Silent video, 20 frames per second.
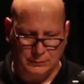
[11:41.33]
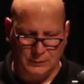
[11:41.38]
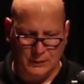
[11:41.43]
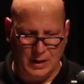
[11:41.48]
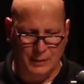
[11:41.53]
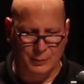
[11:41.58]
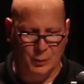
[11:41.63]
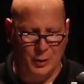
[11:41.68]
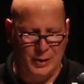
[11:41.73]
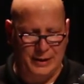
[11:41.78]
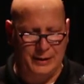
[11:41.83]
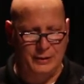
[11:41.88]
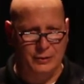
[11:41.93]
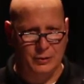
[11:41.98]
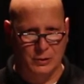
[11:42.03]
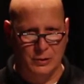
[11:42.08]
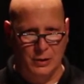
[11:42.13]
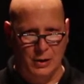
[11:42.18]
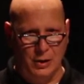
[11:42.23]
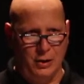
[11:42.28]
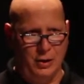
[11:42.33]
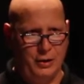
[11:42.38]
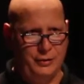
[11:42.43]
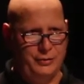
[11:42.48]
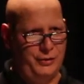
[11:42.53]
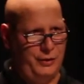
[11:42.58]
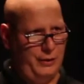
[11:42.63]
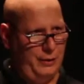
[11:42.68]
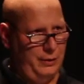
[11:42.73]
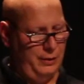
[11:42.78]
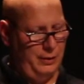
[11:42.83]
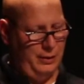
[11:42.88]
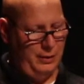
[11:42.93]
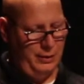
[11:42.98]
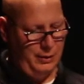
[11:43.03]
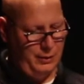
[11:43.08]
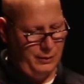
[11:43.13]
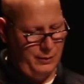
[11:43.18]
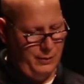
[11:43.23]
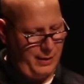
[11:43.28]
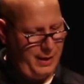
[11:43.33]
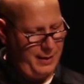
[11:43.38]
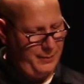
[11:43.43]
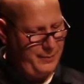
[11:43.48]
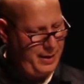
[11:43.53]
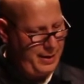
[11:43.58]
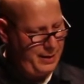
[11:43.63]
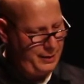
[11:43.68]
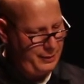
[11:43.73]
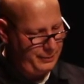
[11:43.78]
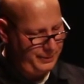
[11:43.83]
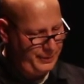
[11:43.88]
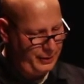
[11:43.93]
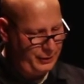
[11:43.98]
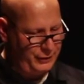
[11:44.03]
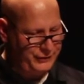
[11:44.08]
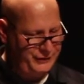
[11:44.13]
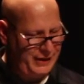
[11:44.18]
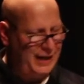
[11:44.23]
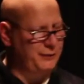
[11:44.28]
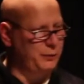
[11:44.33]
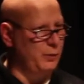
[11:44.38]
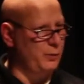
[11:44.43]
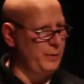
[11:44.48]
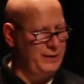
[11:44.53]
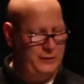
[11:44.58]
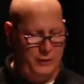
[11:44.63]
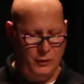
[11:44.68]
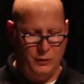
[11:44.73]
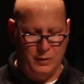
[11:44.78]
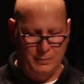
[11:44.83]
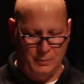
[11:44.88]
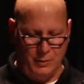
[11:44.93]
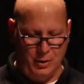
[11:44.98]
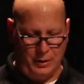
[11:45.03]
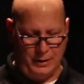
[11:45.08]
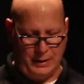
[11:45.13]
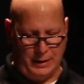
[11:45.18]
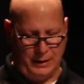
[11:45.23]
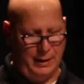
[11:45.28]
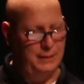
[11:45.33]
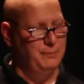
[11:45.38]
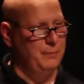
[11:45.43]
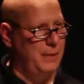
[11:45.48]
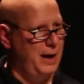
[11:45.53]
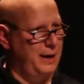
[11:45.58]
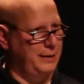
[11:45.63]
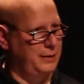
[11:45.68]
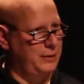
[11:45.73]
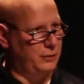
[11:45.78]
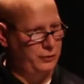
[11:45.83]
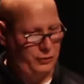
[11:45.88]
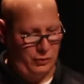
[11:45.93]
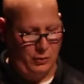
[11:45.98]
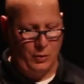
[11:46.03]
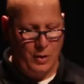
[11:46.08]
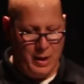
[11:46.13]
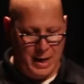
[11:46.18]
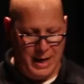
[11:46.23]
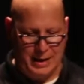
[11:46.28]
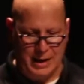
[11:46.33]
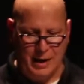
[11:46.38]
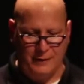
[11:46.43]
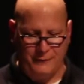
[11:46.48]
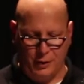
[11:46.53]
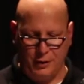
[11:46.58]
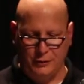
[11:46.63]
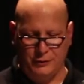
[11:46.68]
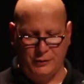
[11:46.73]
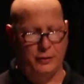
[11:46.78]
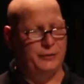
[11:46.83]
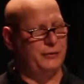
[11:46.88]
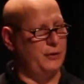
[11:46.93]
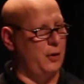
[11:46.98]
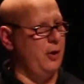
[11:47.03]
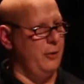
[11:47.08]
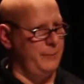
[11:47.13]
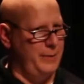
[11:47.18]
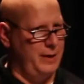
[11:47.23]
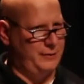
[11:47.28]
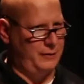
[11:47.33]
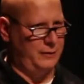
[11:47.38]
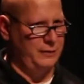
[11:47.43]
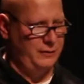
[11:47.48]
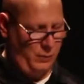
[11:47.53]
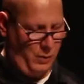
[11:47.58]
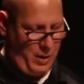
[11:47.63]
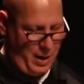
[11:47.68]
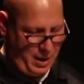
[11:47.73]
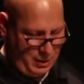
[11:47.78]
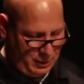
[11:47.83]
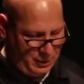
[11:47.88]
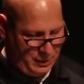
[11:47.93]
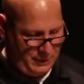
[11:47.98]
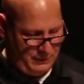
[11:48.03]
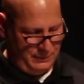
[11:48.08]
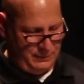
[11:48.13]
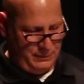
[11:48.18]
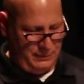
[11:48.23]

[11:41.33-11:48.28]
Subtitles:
I'm reading your large gray matter because that's what we do in marketing, mind control. And I've heard those comments as well.